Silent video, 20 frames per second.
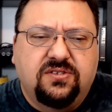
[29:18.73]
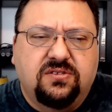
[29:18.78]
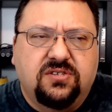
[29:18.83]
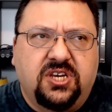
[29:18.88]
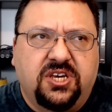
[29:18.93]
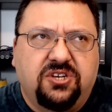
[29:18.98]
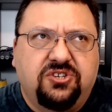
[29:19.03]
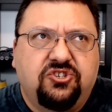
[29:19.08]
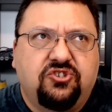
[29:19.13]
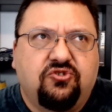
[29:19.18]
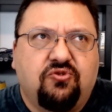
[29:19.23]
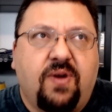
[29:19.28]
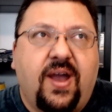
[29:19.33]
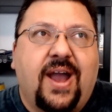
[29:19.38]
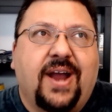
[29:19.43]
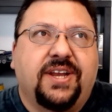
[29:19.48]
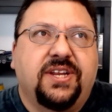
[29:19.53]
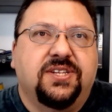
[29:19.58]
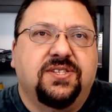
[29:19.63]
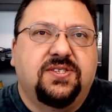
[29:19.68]

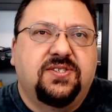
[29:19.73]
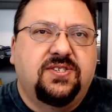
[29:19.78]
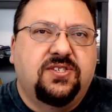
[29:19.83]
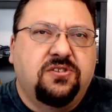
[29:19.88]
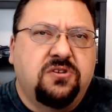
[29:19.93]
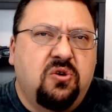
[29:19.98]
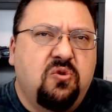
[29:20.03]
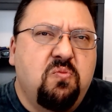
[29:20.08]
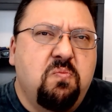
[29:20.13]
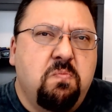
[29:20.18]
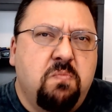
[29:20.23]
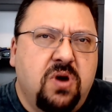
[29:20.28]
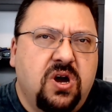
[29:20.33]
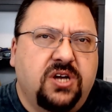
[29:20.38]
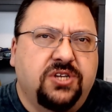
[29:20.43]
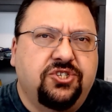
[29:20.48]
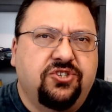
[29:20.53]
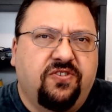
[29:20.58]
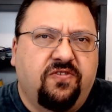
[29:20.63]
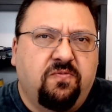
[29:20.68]
extracted so
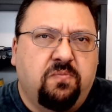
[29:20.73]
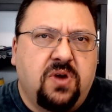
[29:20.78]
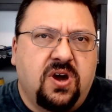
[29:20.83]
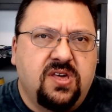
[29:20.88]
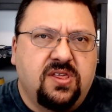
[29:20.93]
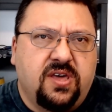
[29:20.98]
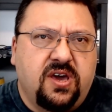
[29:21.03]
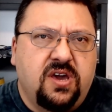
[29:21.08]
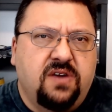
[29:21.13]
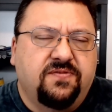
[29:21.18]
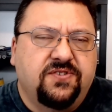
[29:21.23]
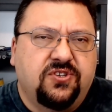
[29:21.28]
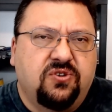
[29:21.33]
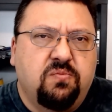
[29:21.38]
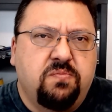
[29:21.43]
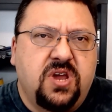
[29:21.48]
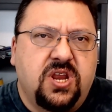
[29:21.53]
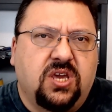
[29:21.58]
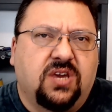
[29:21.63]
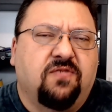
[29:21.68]
much of my life, so
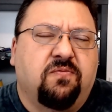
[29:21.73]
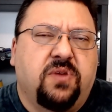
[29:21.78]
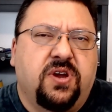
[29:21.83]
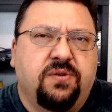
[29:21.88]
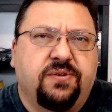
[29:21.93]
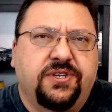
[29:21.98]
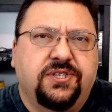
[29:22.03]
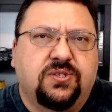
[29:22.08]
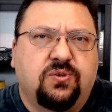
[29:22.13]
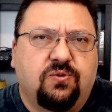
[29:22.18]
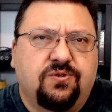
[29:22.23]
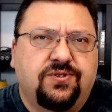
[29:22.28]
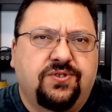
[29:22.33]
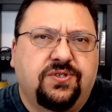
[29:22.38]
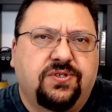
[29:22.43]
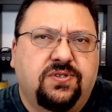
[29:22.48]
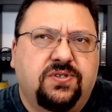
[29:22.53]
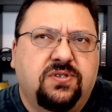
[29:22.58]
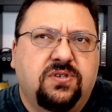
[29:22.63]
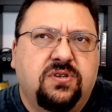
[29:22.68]
many of my
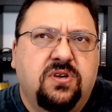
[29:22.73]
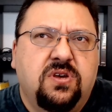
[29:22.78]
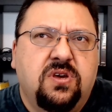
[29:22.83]
resources.